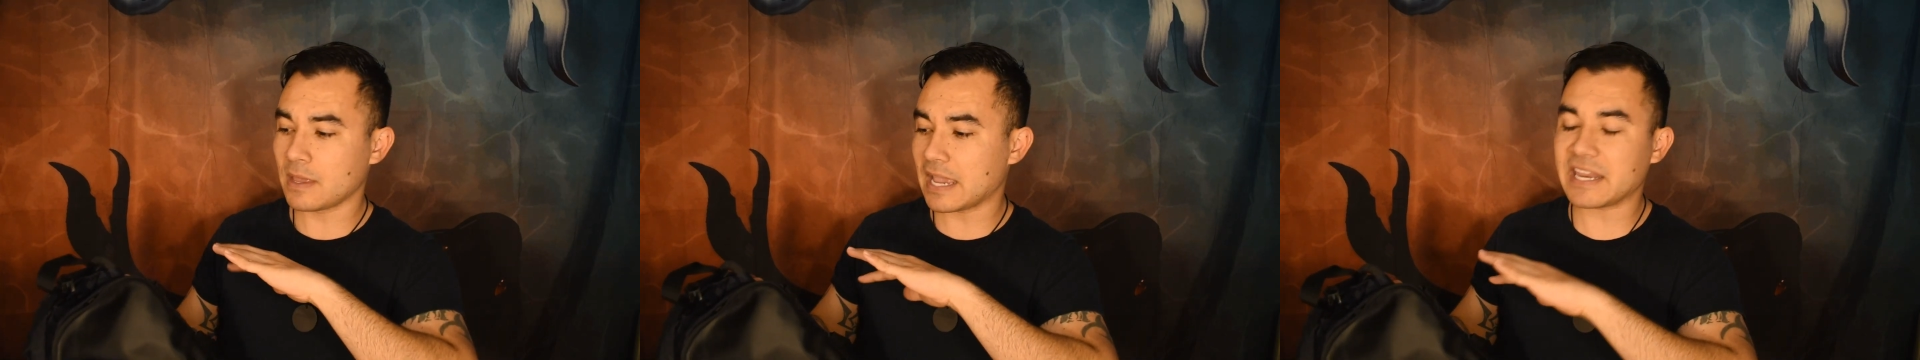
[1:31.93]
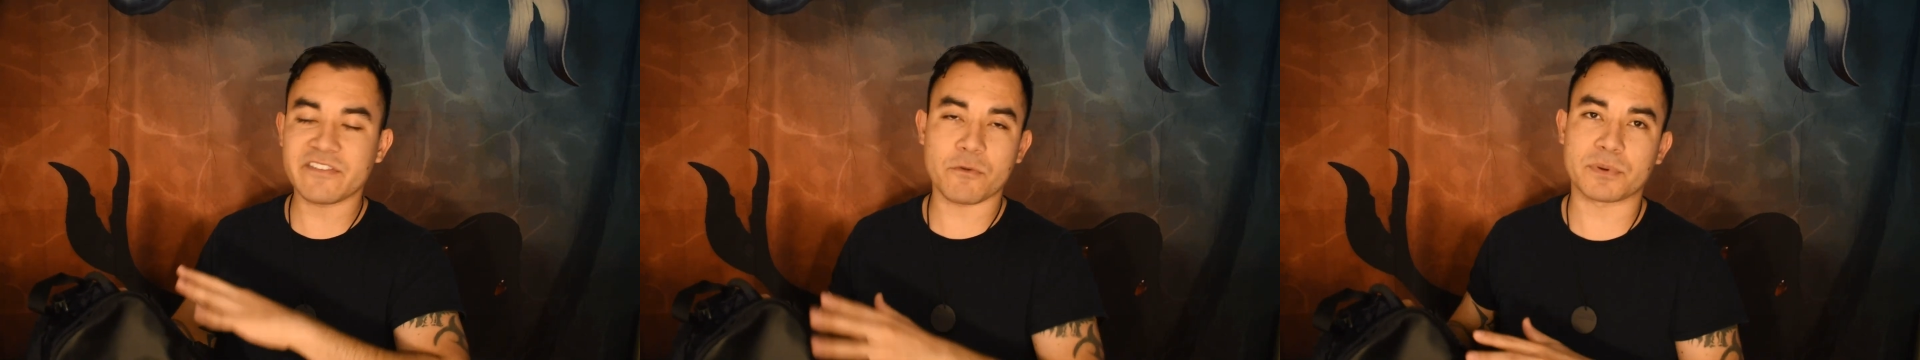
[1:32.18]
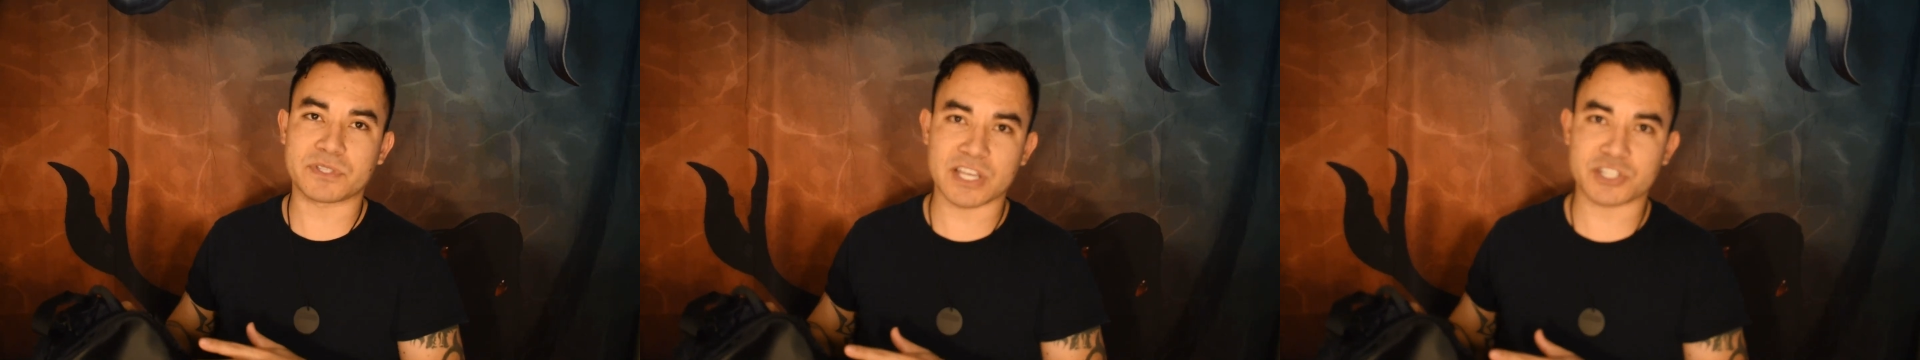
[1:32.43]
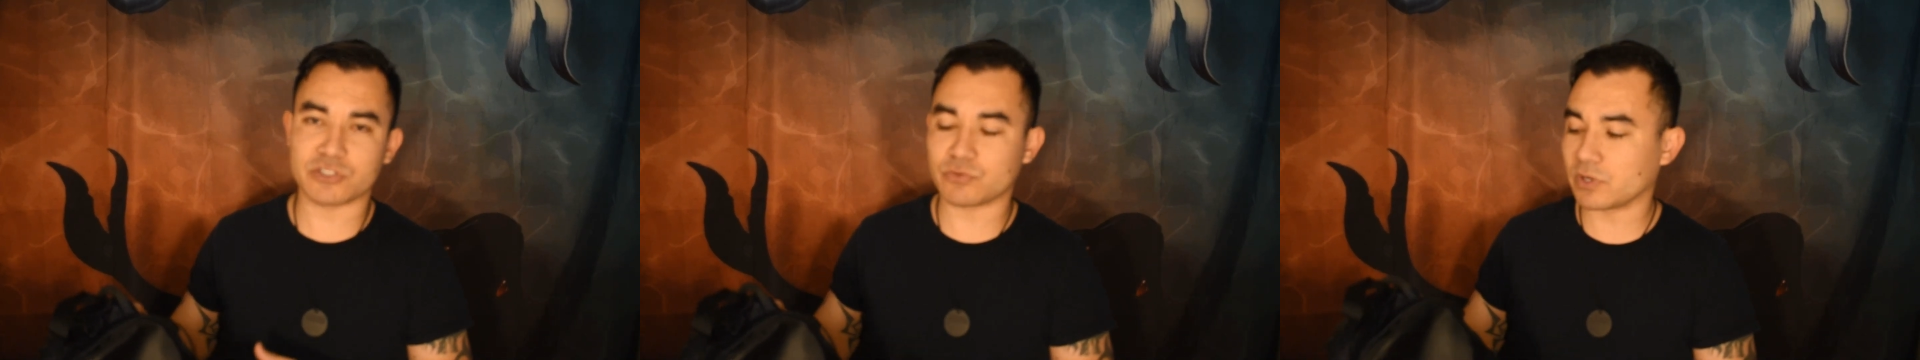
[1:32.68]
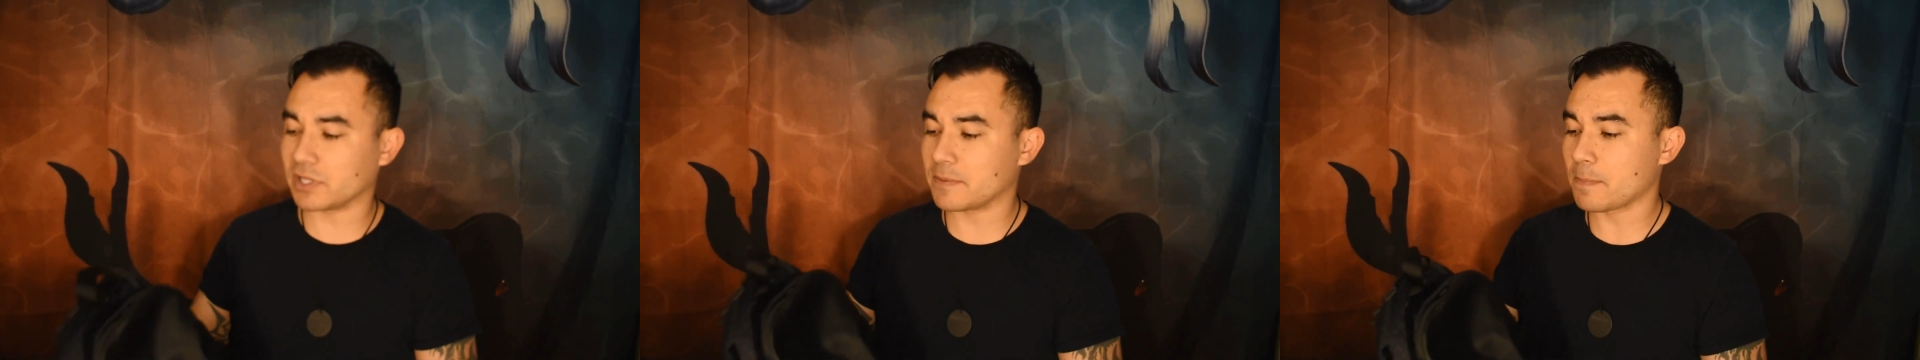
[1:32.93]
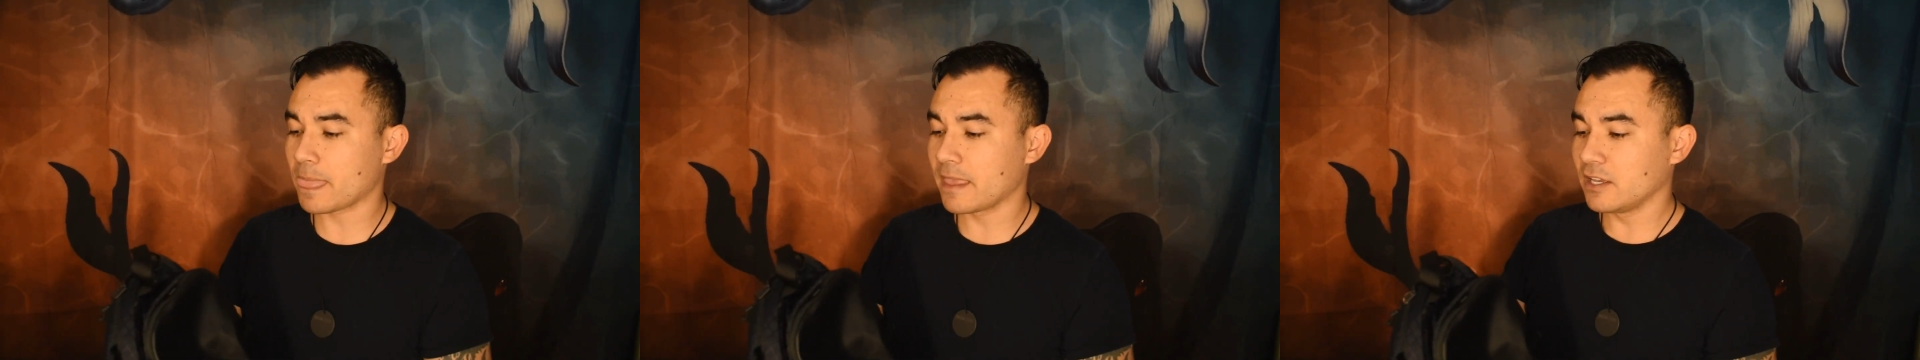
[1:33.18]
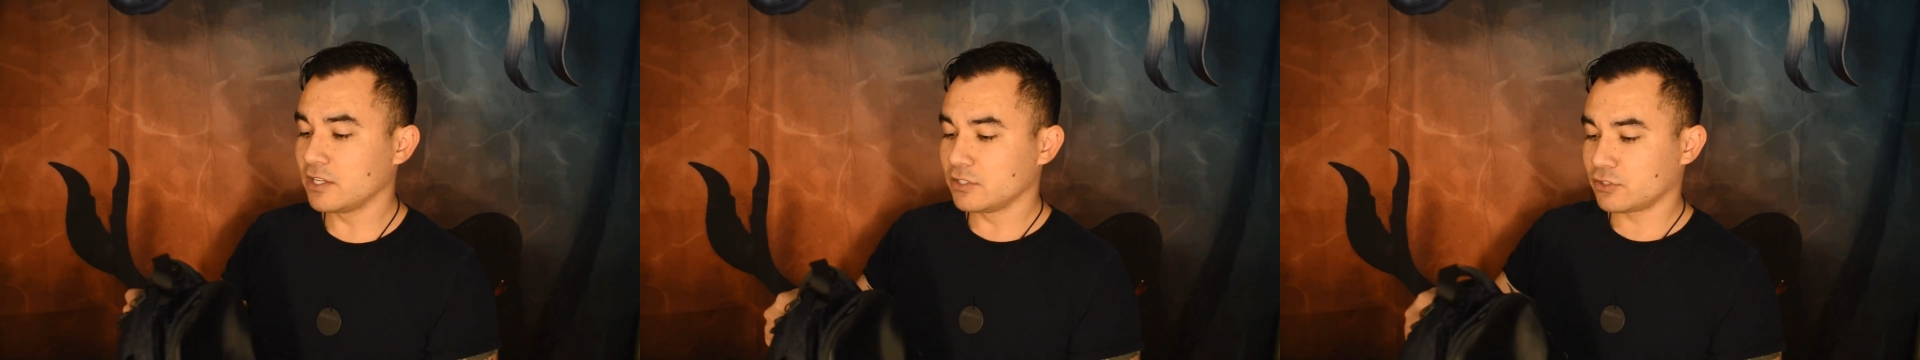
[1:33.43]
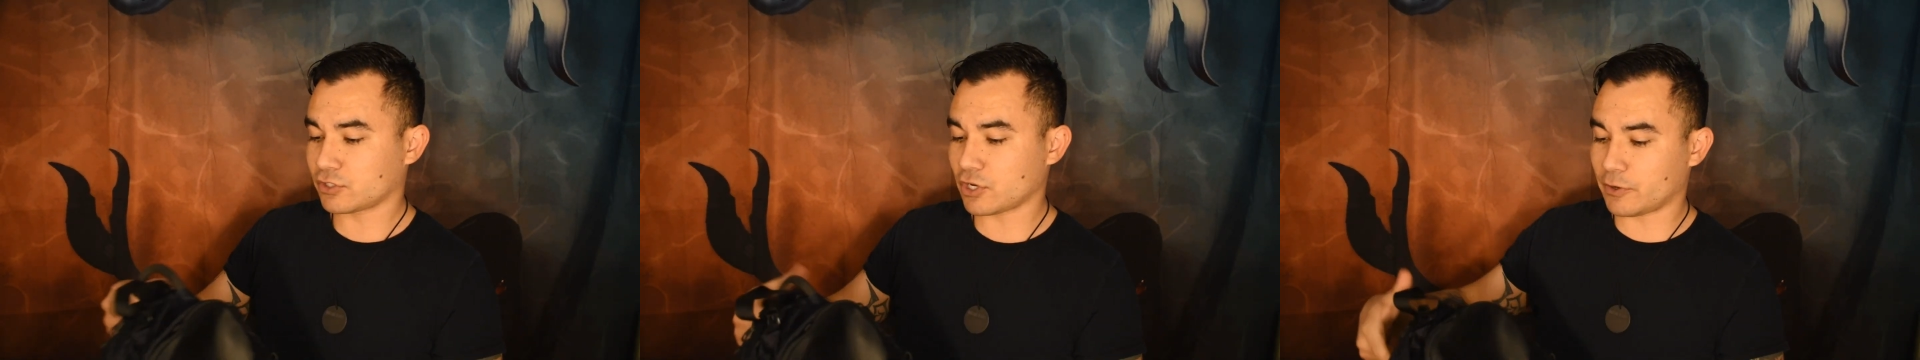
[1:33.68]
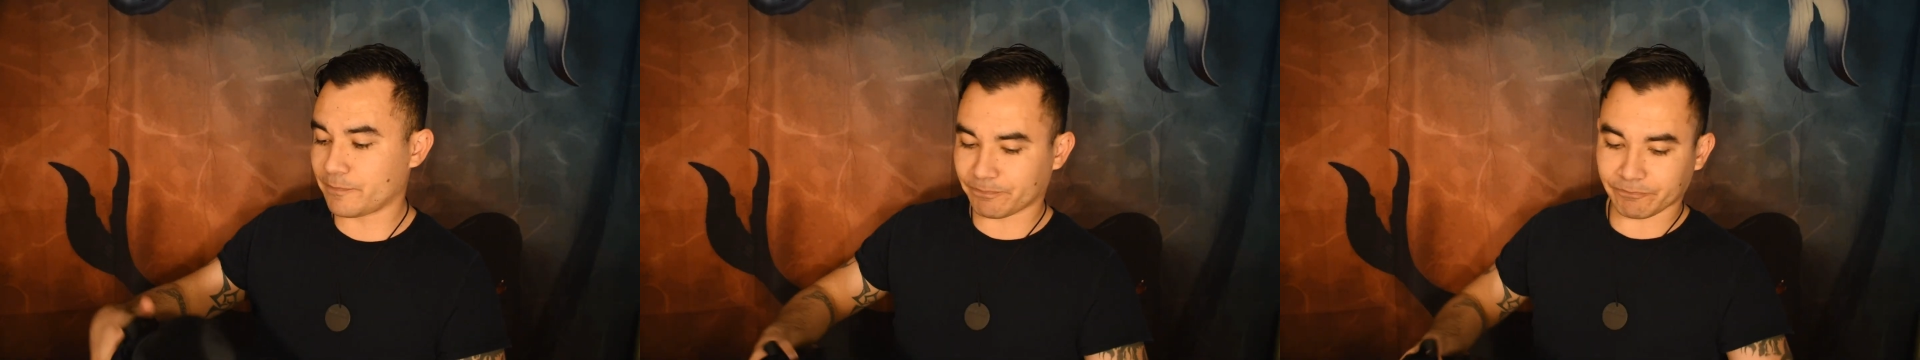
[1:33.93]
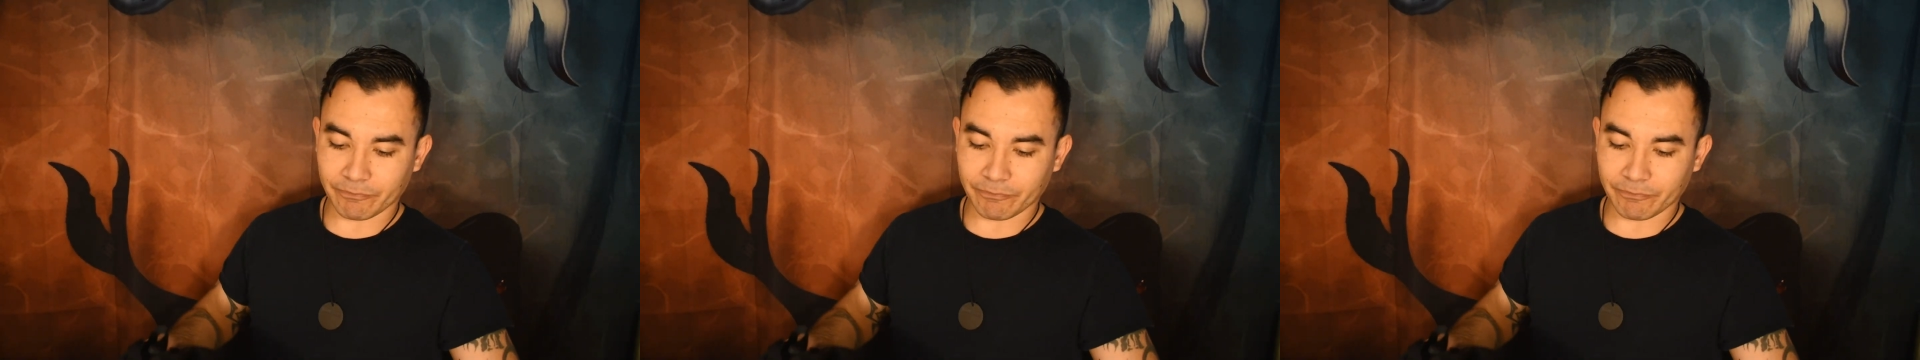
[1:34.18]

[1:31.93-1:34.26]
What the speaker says: any of your possessions really. So